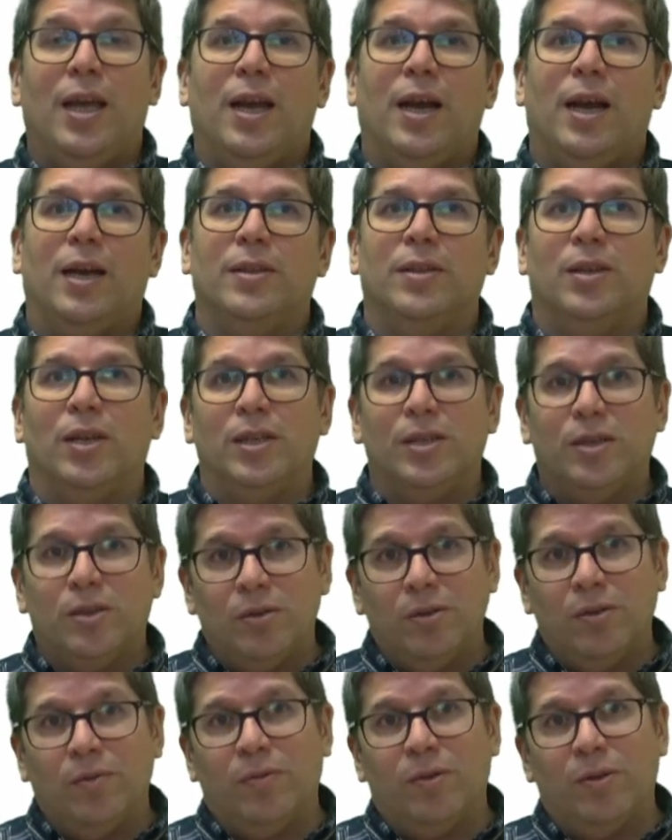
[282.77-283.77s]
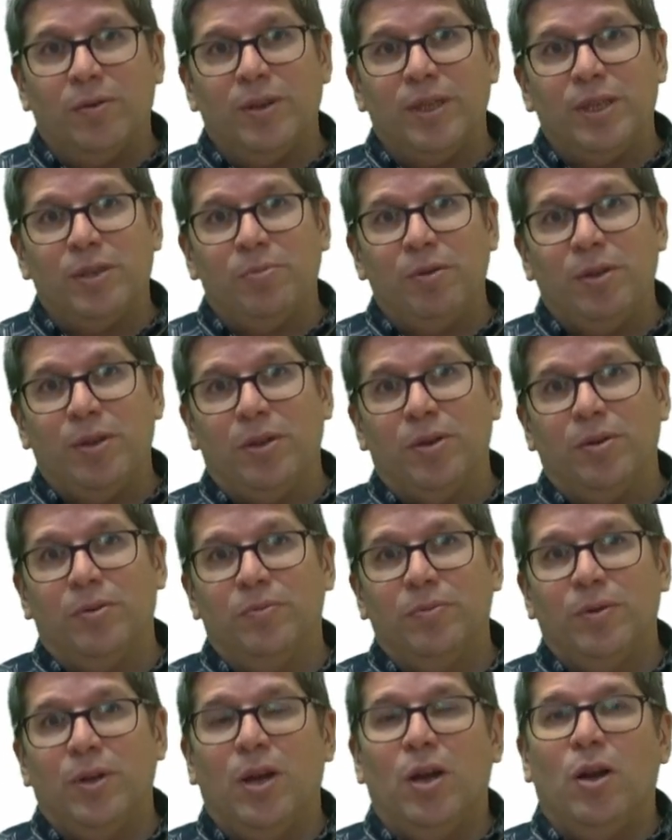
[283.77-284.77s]
And that's all for this video.
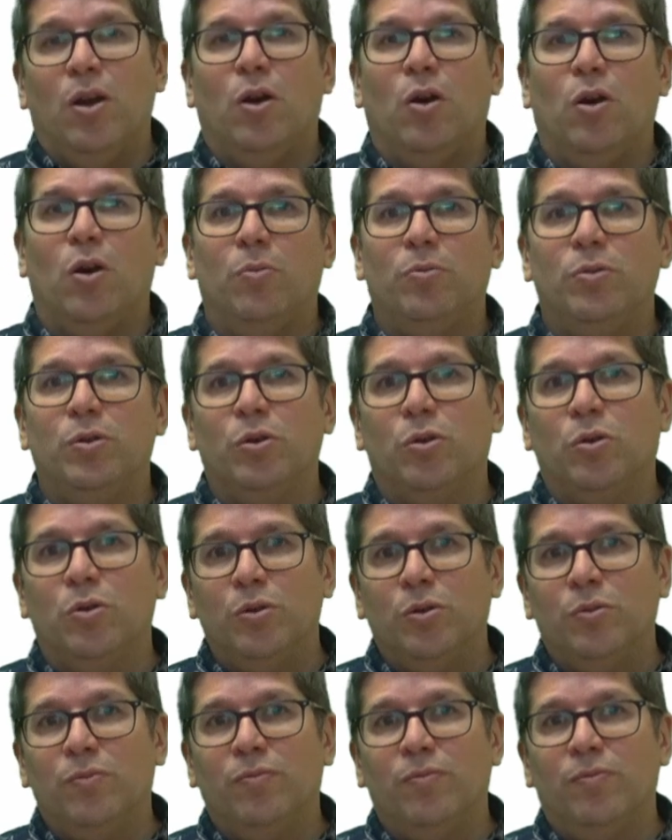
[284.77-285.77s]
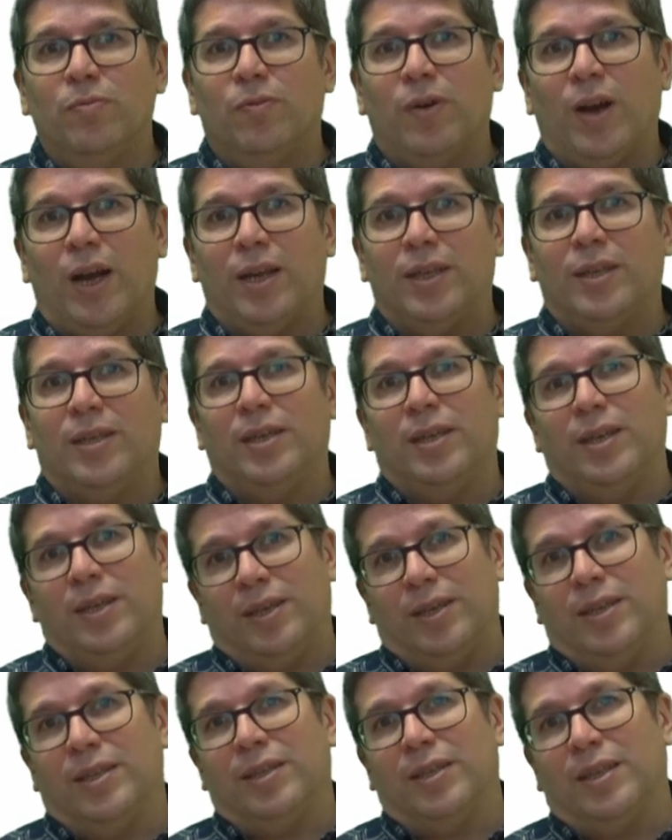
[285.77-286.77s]
Hope you could find
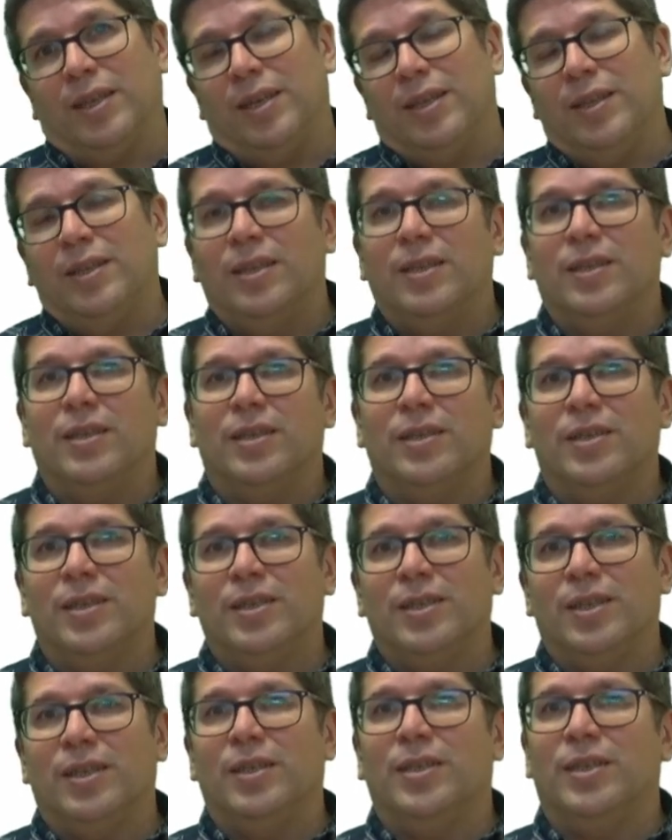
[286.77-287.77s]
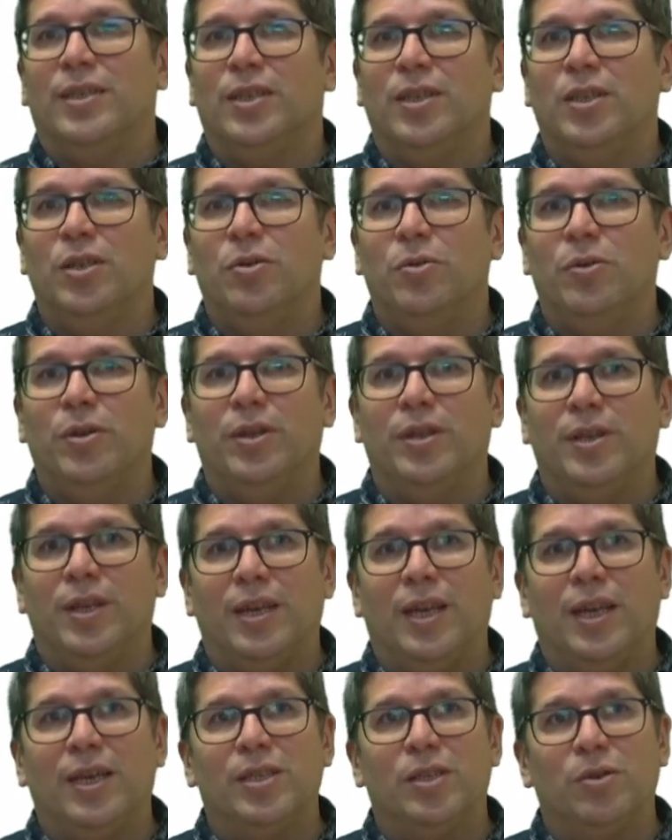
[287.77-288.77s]
it interesting. See you in the
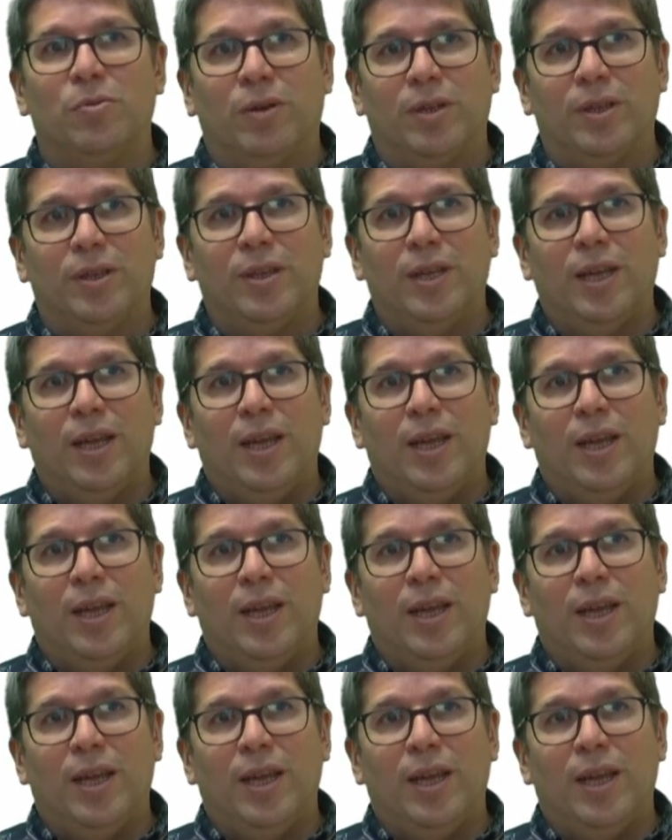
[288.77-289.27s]
next one.